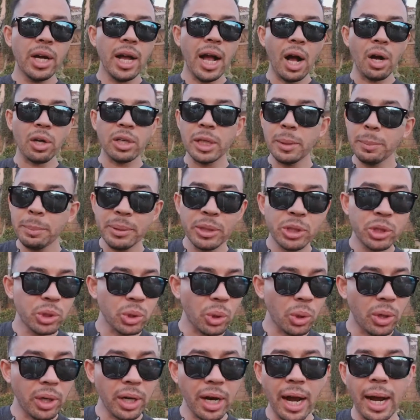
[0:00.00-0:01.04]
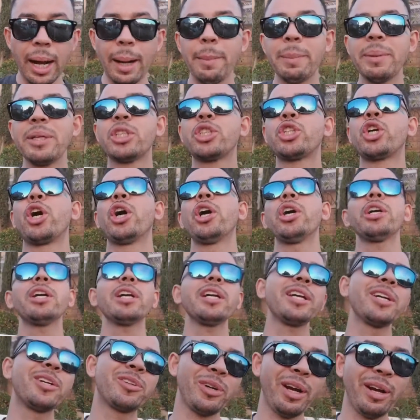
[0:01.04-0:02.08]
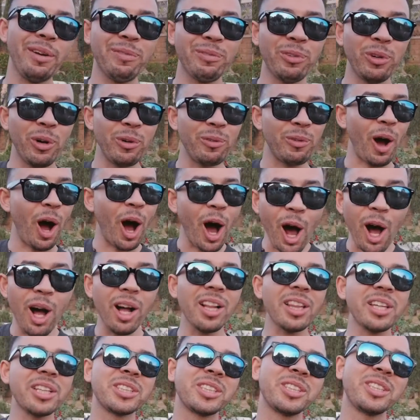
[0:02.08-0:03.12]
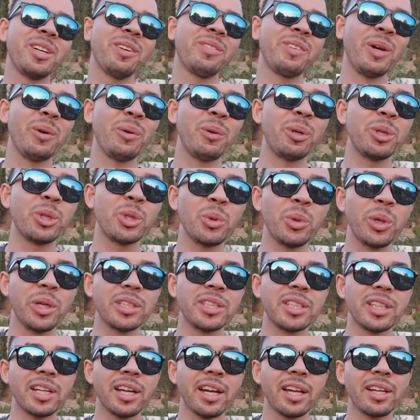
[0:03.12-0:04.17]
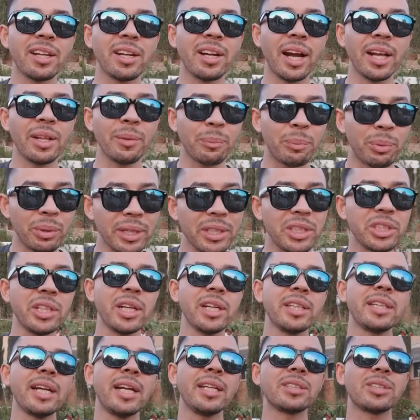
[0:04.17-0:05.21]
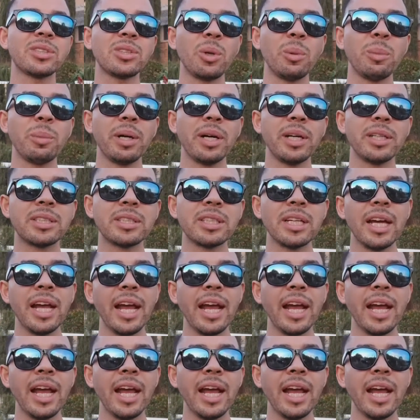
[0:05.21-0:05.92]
I'll keep it short. I'm eternally grateful of all the stuff that we're doing together. I appreciate that so much.